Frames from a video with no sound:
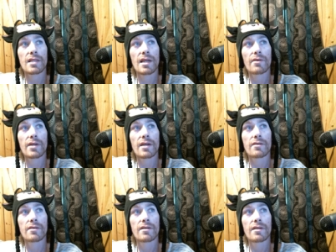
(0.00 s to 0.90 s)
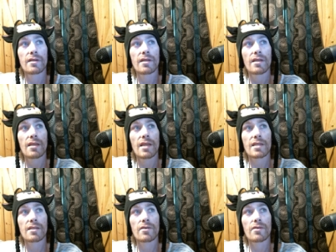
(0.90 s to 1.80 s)
There we go. That's
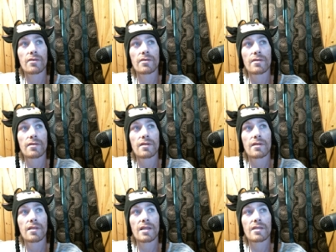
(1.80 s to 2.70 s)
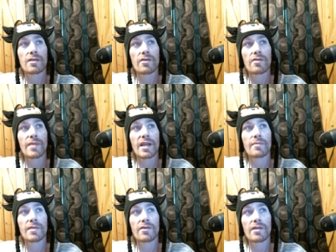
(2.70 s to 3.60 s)
cool. That's cool. Make him
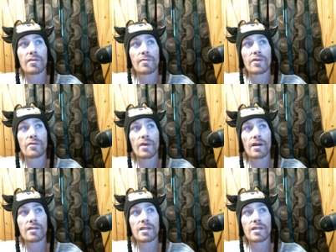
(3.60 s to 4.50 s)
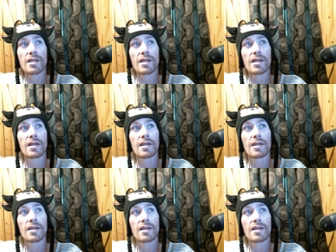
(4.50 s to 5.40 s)
do a little moonwalk. Just, eh.
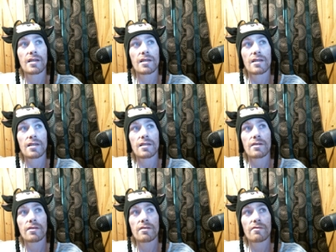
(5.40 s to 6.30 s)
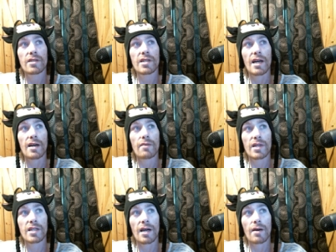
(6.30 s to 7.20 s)
Watch out.
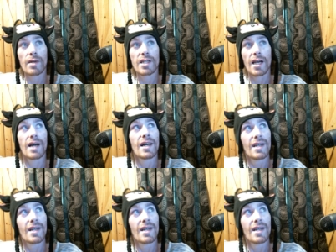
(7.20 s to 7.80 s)
Watch out. Watch out.